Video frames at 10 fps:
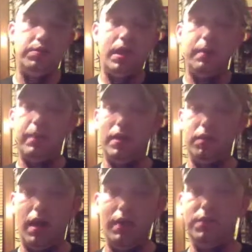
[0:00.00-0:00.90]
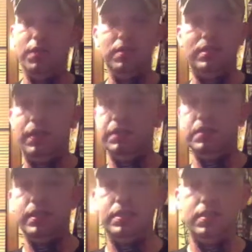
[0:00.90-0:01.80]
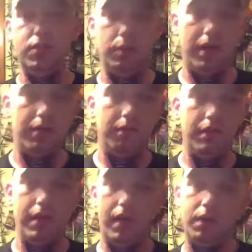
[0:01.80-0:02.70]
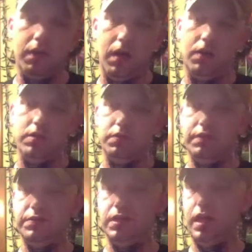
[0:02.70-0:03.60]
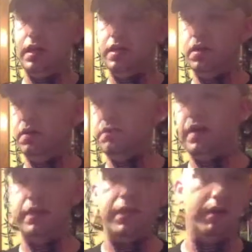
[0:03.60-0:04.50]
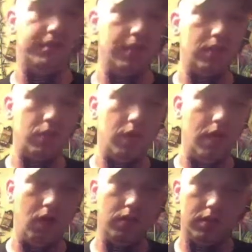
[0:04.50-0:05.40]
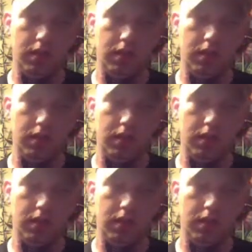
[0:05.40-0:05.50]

shot big rifles, 7.62 by 3.9 rounds. We've shot 5.56 rounds.